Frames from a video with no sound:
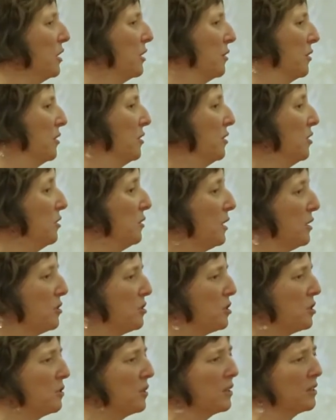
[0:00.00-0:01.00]
here in the
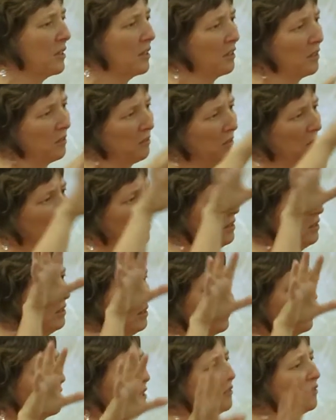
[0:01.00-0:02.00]
U.S. too. I think in,
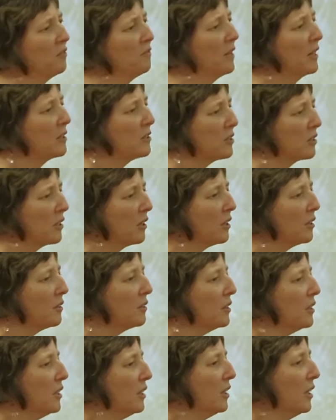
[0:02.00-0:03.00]
in the Gulf of
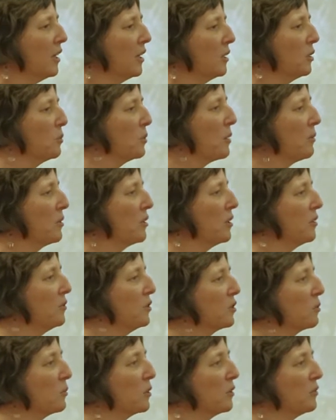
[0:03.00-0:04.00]
Mexico, probably all of
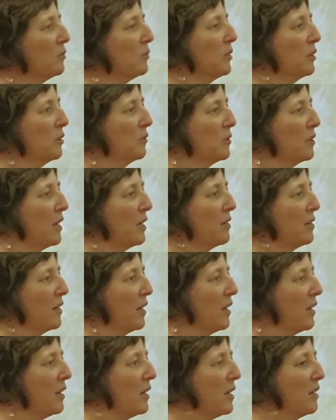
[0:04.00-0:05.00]
you are more familiar with that than
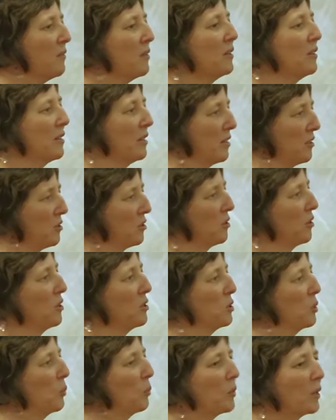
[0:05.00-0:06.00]
I am. I think it's
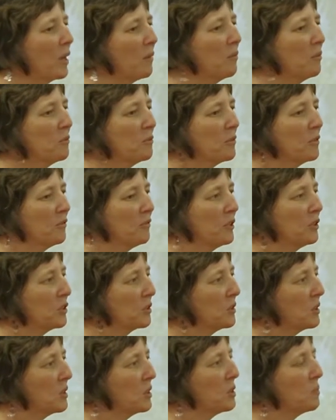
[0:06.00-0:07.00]
causing problems with the
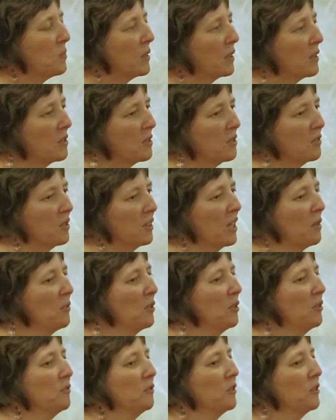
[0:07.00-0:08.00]
fisheries because of the
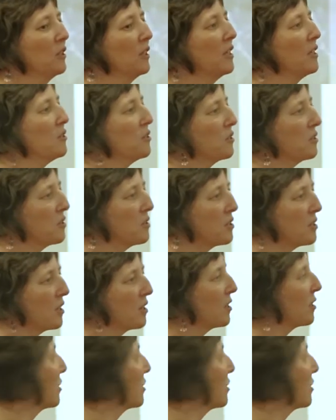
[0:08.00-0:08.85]
chemical fertilizers that